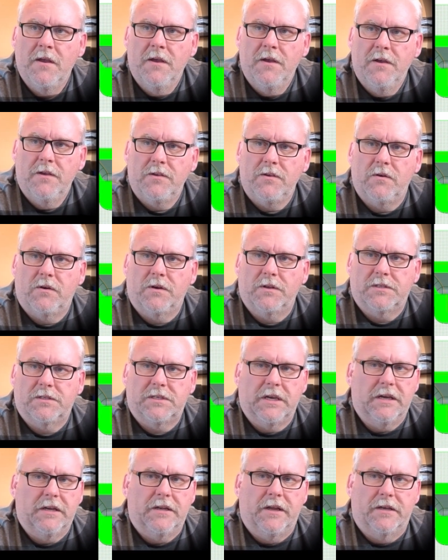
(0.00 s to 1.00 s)
You can see
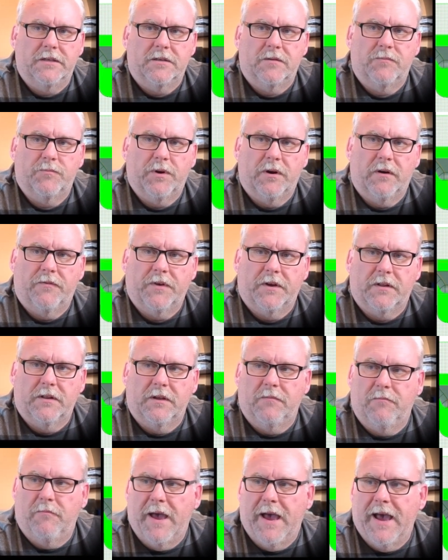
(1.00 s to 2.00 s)
it doesn't perfectly
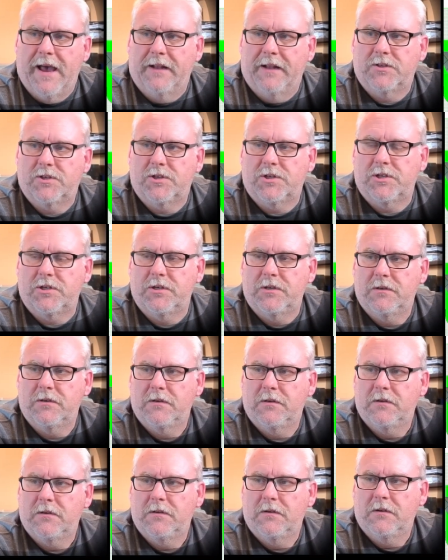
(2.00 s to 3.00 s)
match.
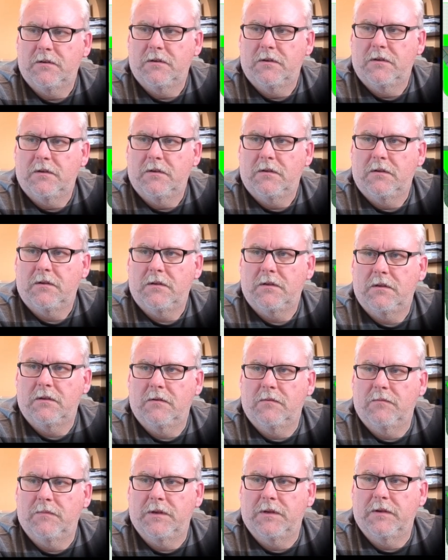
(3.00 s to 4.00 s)
I
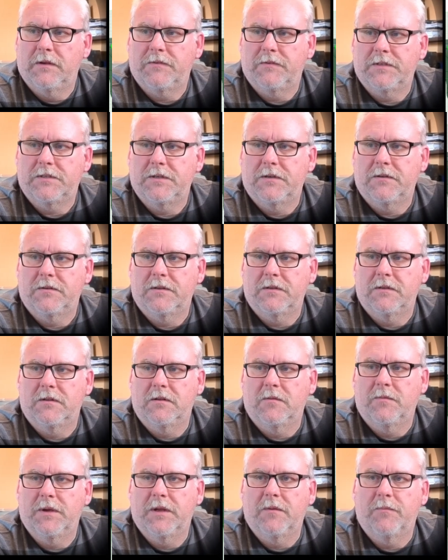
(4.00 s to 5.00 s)
have to tilt it a little
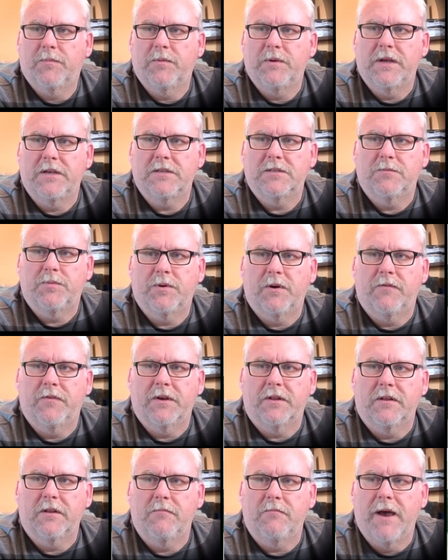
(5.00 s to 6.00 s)
bit. It doesn't
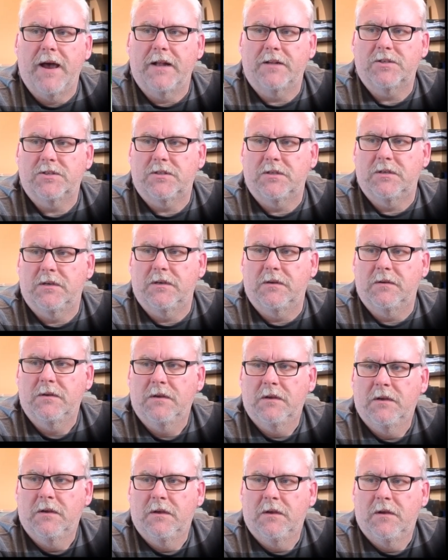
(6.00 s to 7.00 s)
perfectly match the
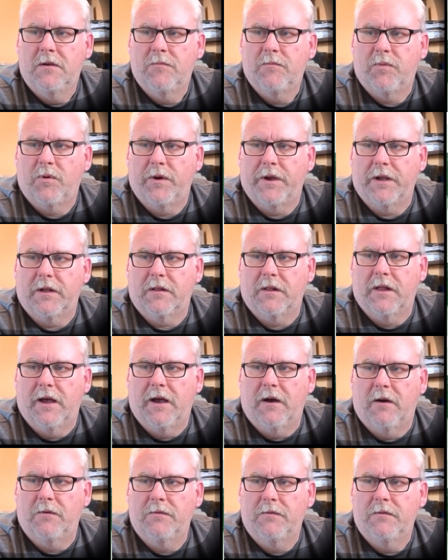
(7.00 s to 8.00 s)
point
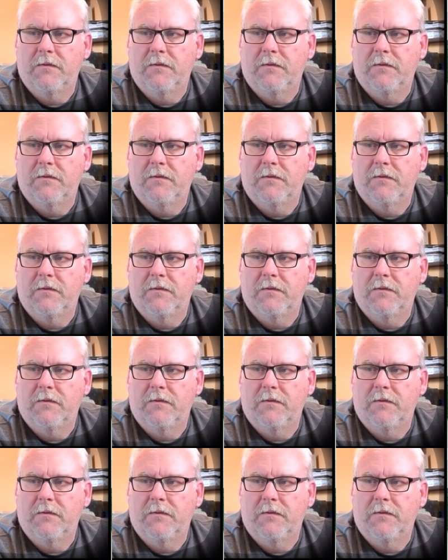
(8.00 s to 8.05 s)
cloud.